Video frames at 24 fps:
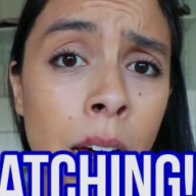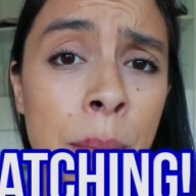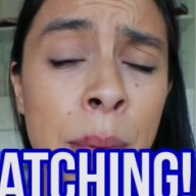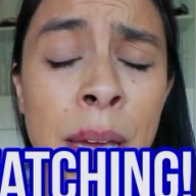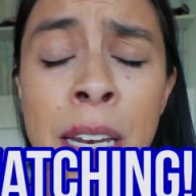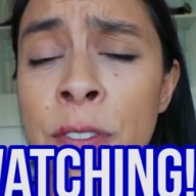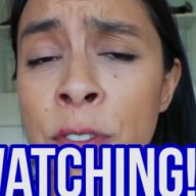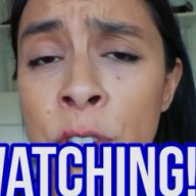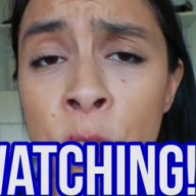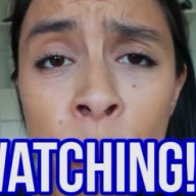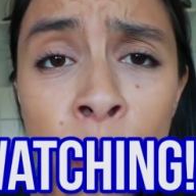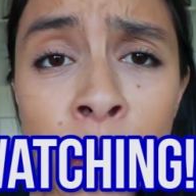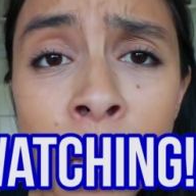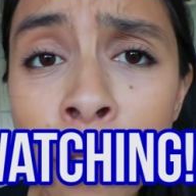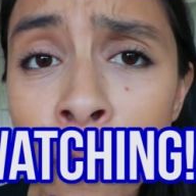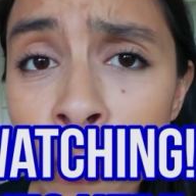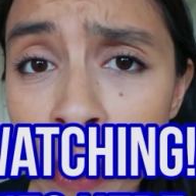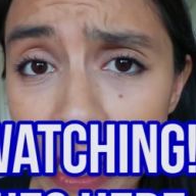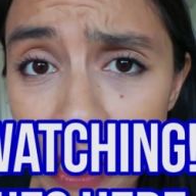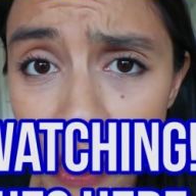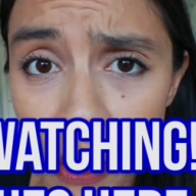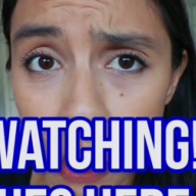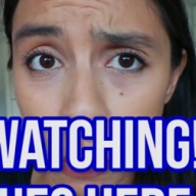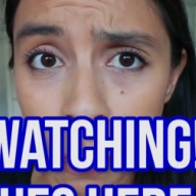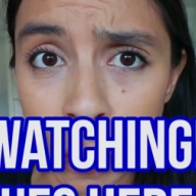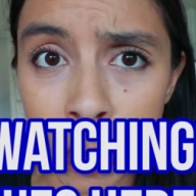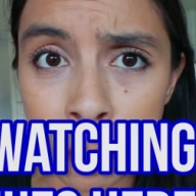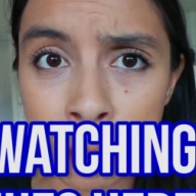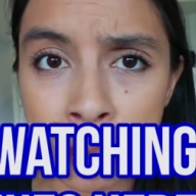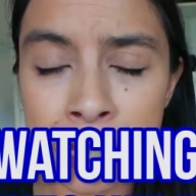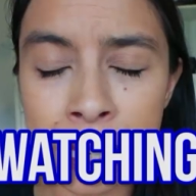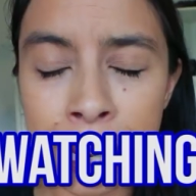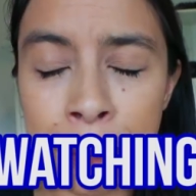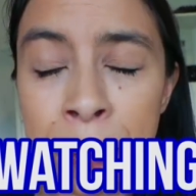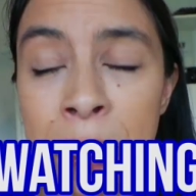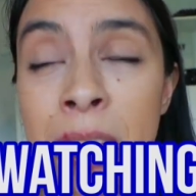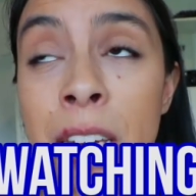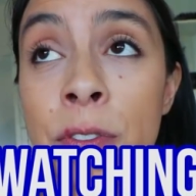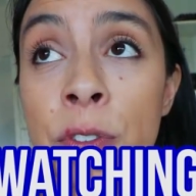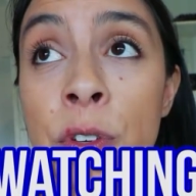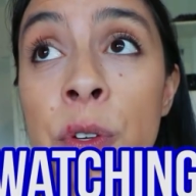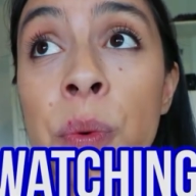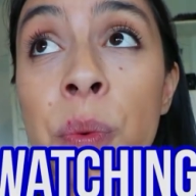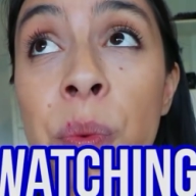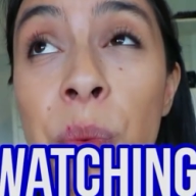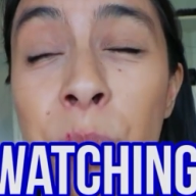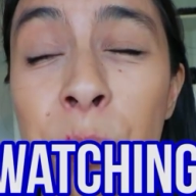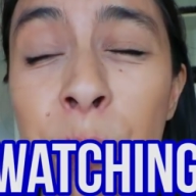And if you love rescue puppies, I mean, if
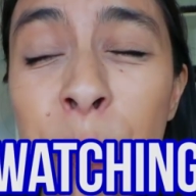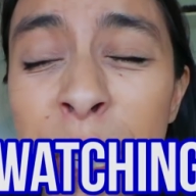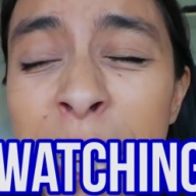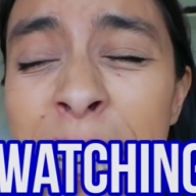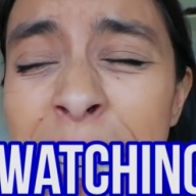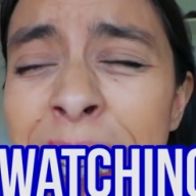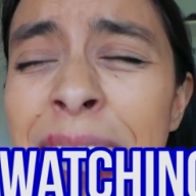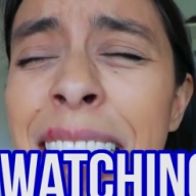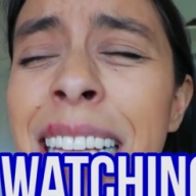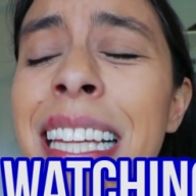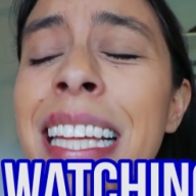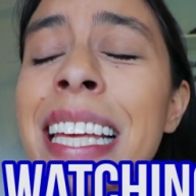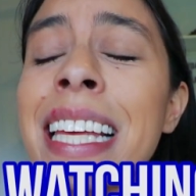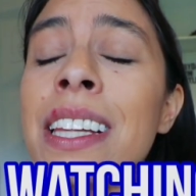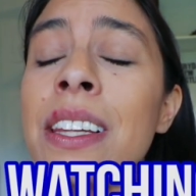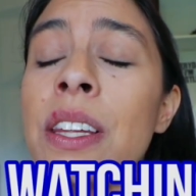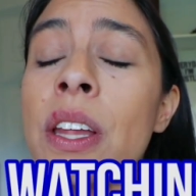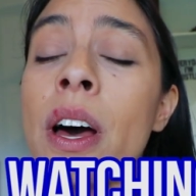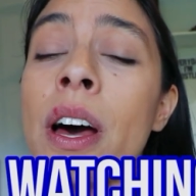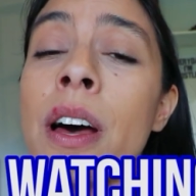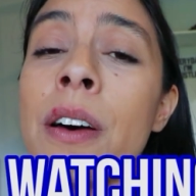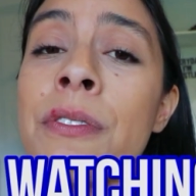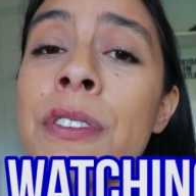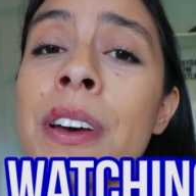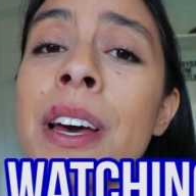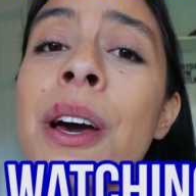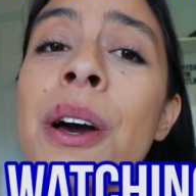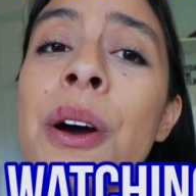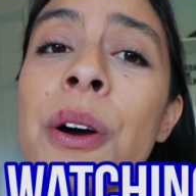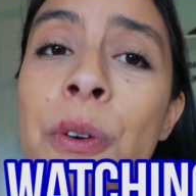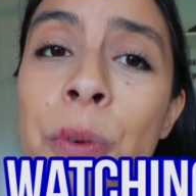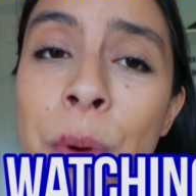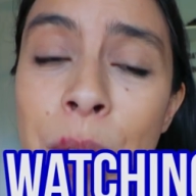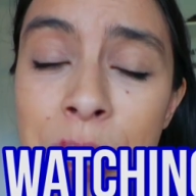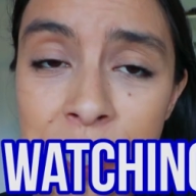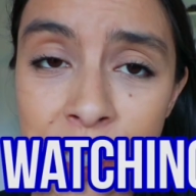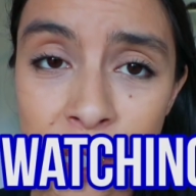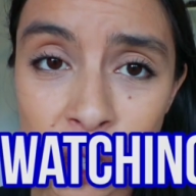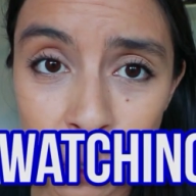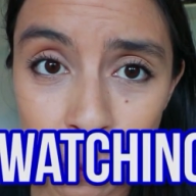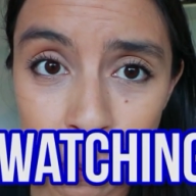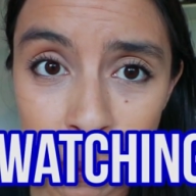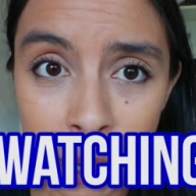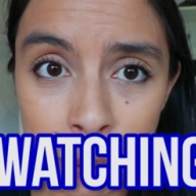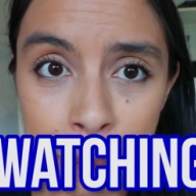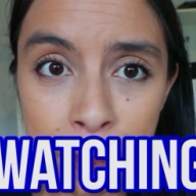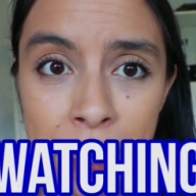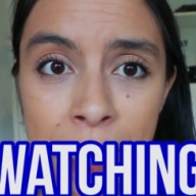you really love rescue
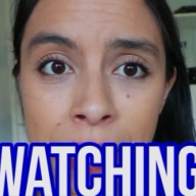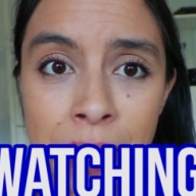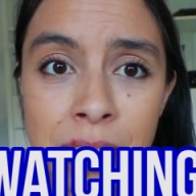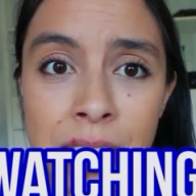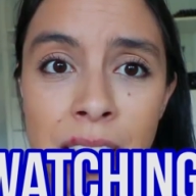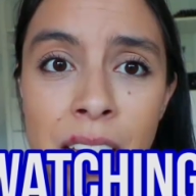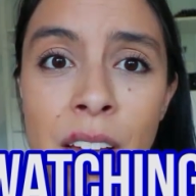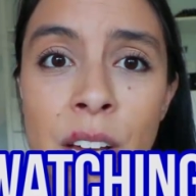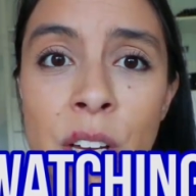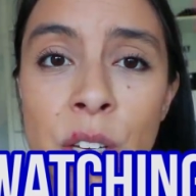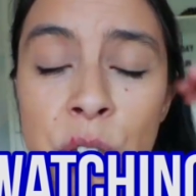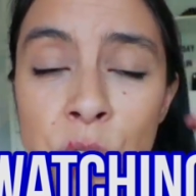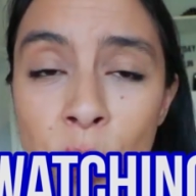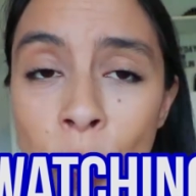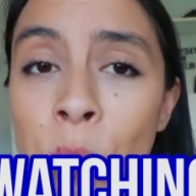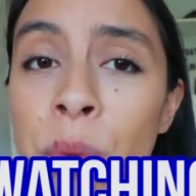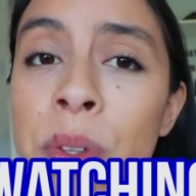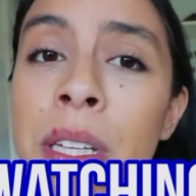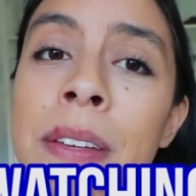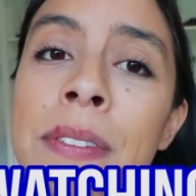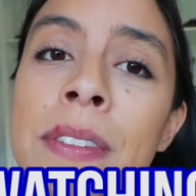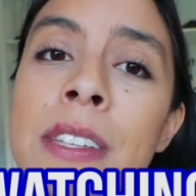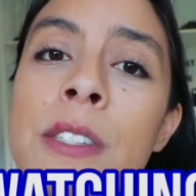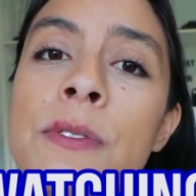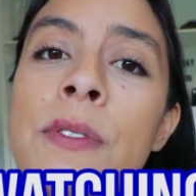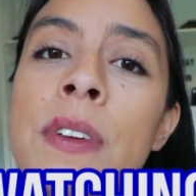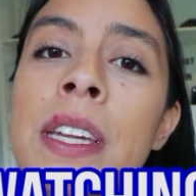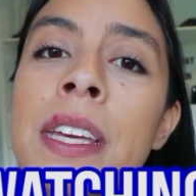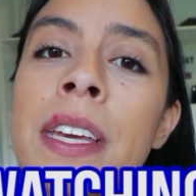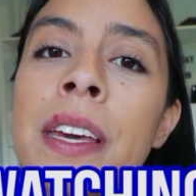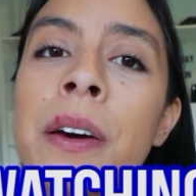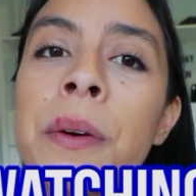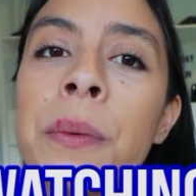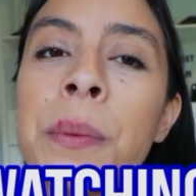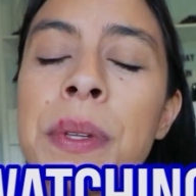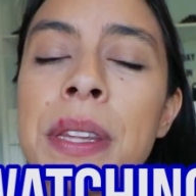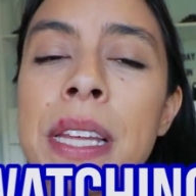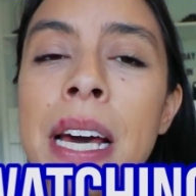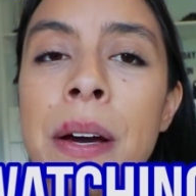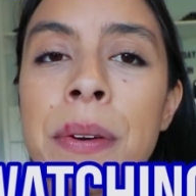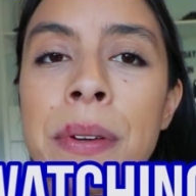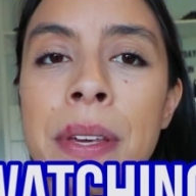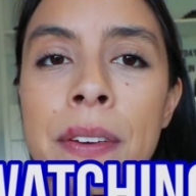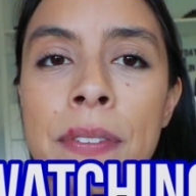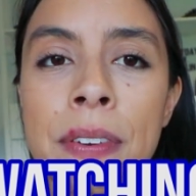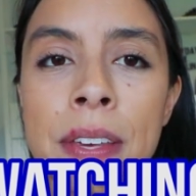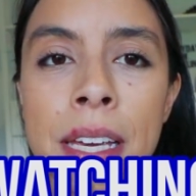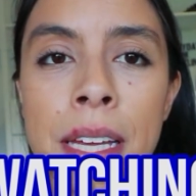puppies, don't leave this video
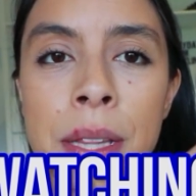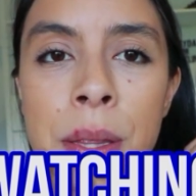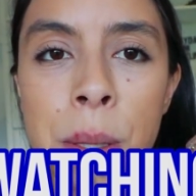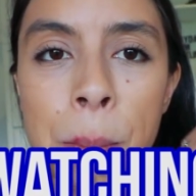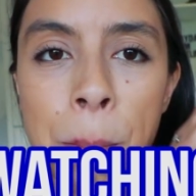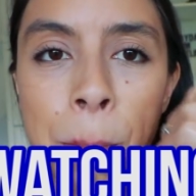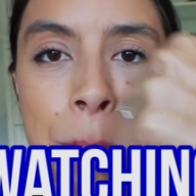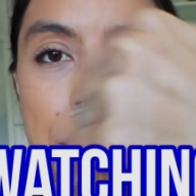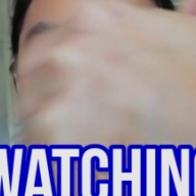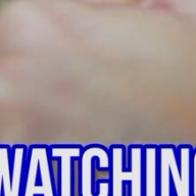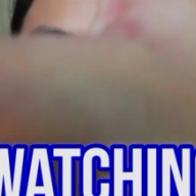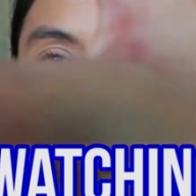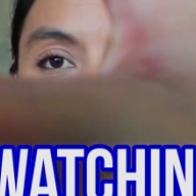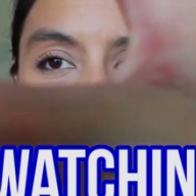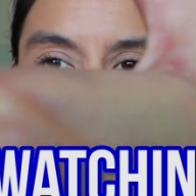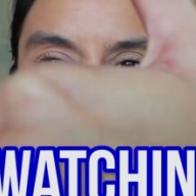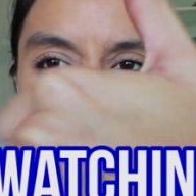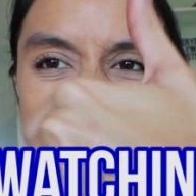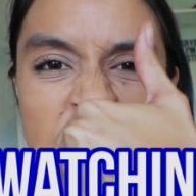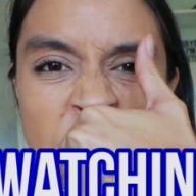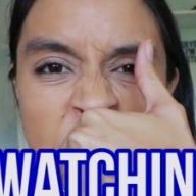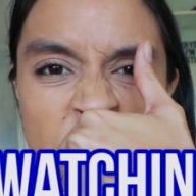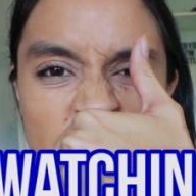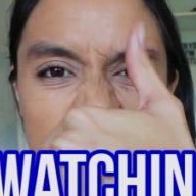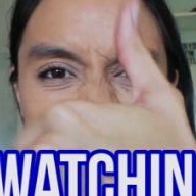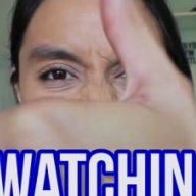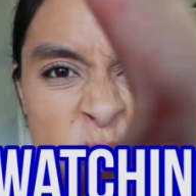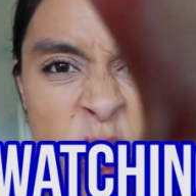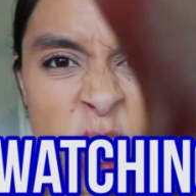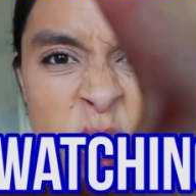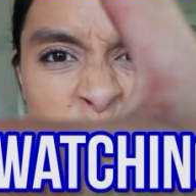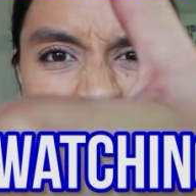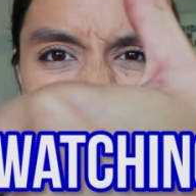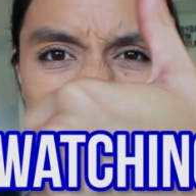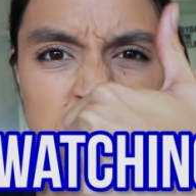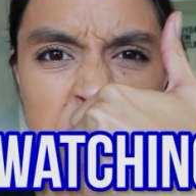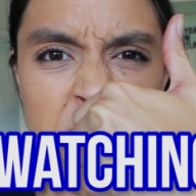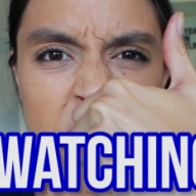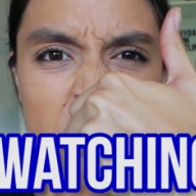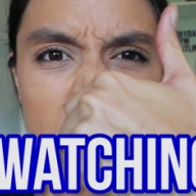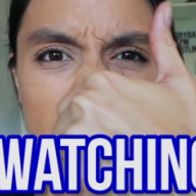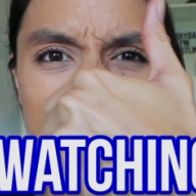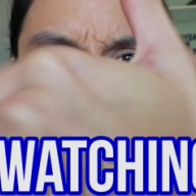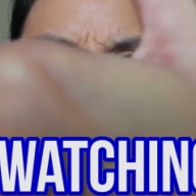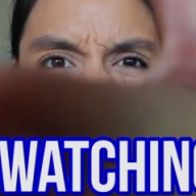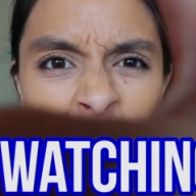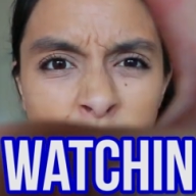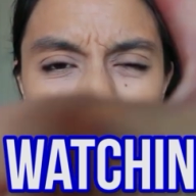without giving it the biggest thumbs
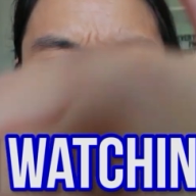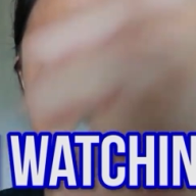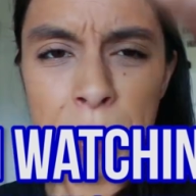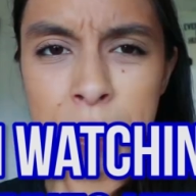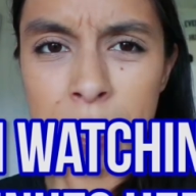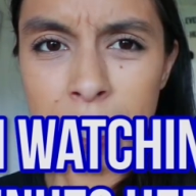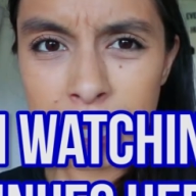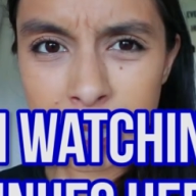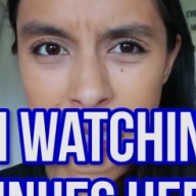up.